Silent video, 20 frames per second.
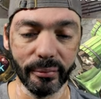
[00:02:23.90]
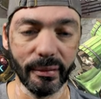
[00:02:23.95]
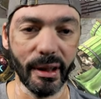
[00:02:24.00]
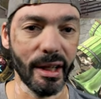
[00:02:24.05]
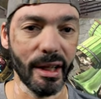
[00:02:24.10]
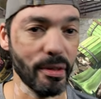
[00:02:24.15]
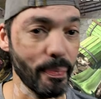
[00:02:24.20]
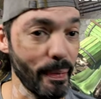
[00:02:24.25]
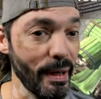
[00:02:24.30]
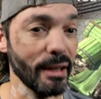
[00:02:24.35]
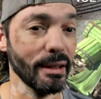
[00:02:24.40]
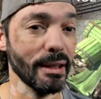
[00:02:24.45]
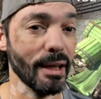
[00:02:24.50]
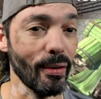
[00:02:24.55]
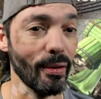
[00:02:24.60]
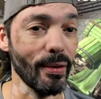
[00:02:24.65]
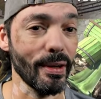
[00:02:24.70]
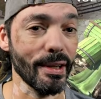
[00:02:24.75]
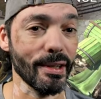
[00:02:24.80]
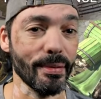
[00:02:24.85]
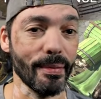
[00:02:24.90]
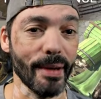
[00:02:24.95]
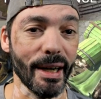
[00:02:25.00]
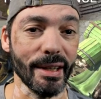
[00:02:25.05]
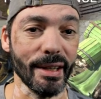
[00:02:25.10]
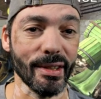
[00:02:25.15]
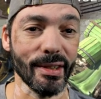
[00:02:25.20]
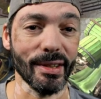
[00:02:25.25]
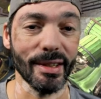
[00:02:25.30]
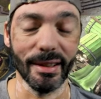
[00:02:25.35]
It's being a horse
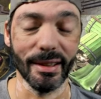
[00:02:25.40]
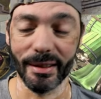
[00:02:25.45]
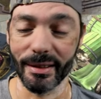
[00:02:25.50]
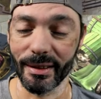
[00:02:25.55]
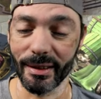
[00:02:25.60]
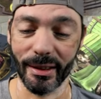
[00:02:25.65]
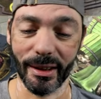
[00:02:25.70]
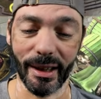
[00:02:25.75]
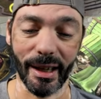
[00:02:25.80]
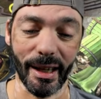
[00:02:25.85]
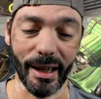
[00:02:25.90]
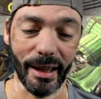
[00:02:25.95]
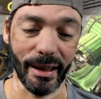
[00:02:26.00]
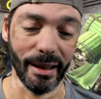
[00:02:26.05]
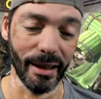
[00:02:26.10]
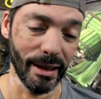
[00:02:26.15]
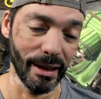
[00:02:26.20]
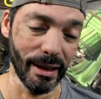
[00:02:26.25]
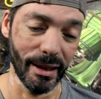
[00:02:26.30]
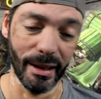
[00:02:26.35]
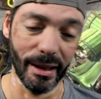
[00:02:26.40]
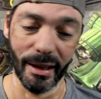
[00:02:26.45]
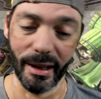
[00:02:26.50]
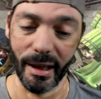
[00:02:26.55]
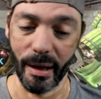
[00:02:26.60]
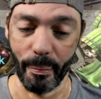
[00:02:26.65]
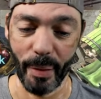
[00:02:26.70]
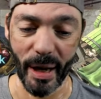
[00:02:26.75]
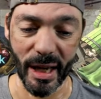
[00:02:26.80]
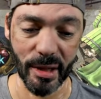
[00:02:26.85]
race, okay?
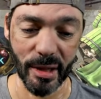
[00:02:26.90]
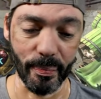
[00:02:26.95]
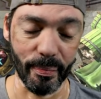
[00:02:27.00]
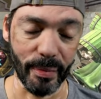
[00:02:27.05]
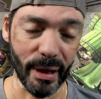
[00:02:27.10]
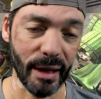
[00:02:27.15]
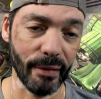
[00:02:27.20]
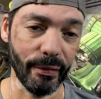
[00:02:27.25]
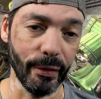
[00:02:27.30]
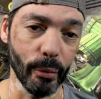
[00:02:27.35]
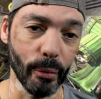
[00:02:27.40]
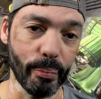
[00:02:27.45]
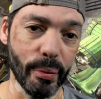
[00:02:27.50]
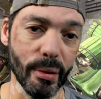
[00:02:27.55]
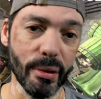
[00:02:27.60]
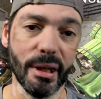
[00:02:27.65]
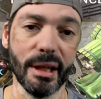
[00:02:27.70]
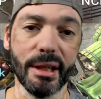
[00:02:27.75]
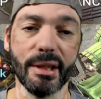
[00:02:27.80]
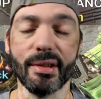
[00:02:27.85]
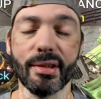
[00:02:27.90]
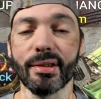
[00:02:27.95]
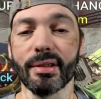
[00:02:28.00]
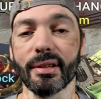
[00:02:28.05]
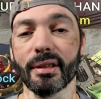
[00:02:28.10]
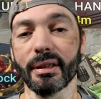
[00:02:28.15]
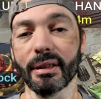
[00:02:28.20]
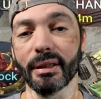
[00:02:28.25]
He passed me by a few points.